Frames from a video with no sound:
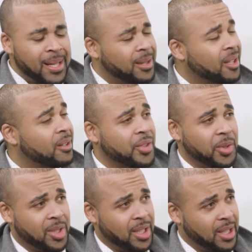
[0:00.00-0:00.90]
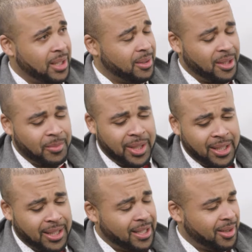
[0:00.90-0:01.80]
I loved Houston Nutt. And then we
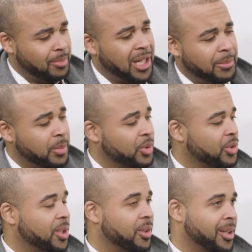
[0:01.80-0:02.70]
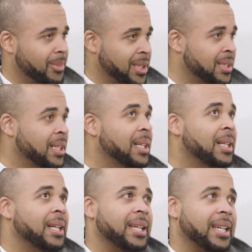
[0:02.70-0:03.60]
had a guy named Bobby Petrino come in.
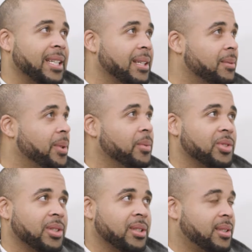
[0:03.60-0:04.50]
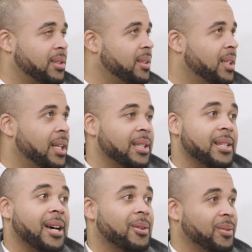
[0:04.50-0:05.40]
And we were just
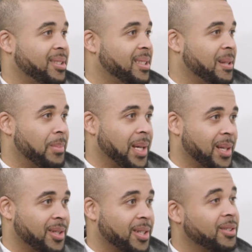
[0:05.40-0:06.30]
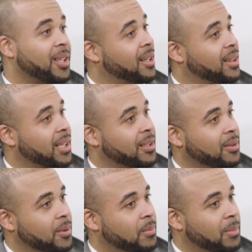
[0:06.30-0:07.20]
not on the same page. Because you got to think,
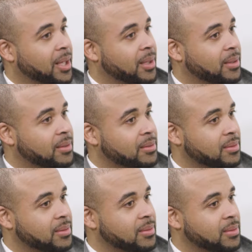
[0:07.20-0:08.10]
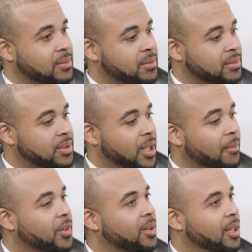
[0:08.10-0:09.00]
my
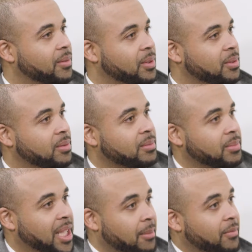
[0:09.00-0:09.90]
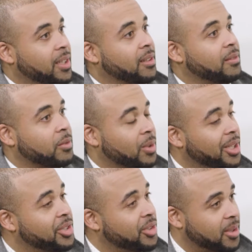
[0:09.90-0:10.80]
comfort level came via
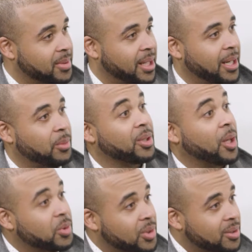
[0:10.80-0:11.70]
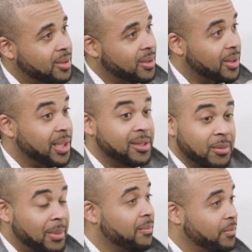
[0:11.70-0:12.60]
relationships I had with coaches. These
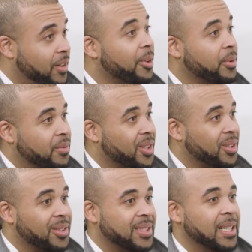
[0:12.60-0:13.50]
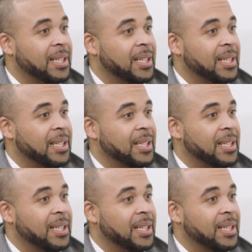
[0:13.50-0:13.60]
are my father figures.